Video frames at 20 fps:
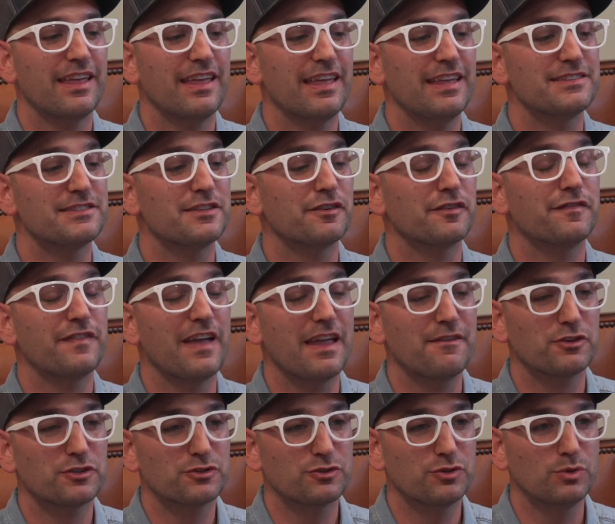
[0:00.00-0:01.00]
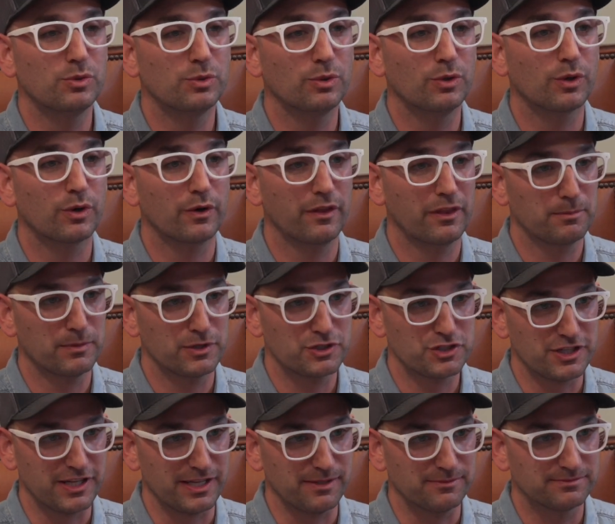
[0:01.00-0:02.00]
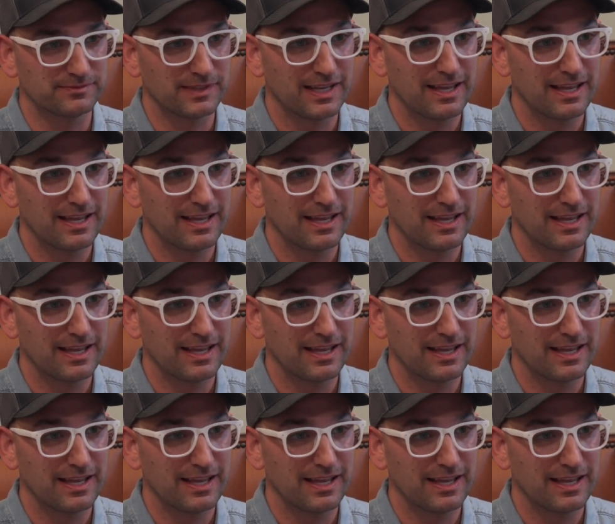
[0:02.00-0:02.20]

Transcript: is their favorite tool or their machine?